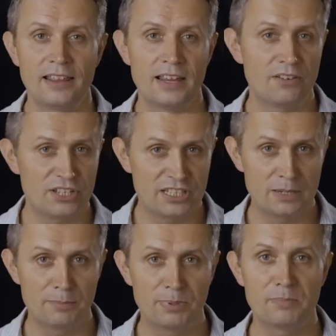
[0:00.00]
There are
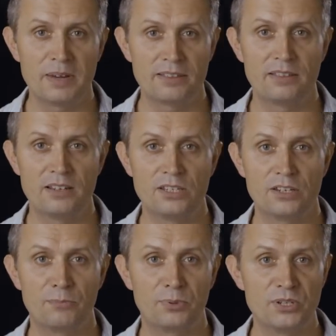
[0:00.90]
simple
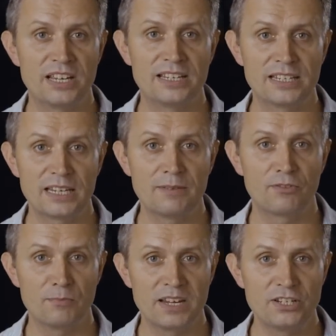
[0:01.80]
methods of presenting
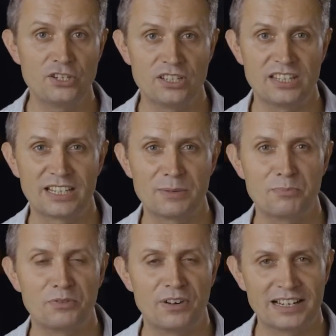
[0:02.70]
information that
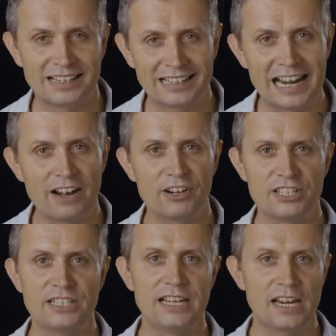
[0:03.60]
can provide
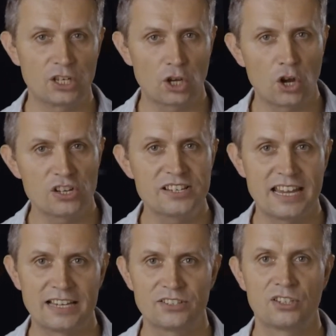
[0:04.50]
clarity and
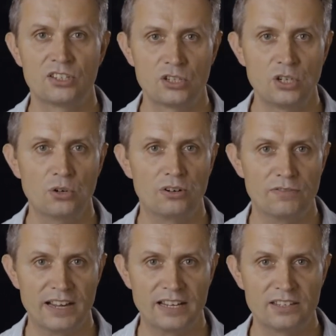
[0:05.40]
context to your
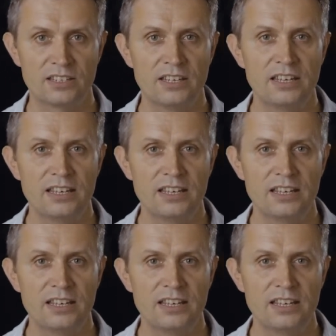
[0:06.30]
event,